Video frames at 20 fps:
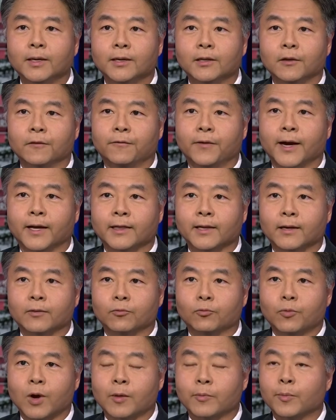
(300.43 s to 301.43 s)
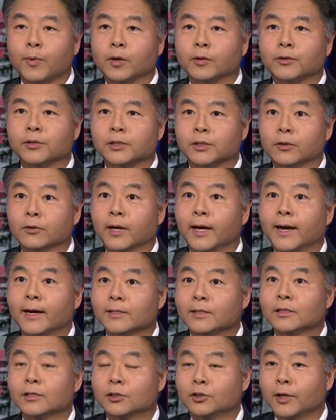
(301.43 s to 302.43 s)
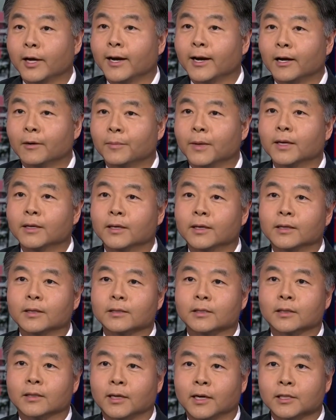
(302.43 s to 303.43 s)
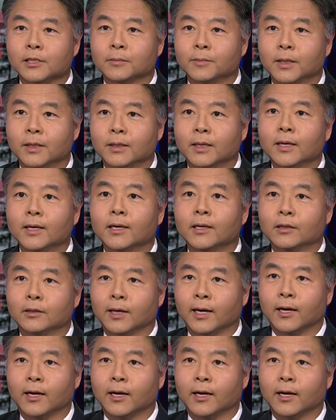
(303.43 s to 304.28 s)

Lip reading: The fact that Robert Mueller still has his job, I think, is a testament to how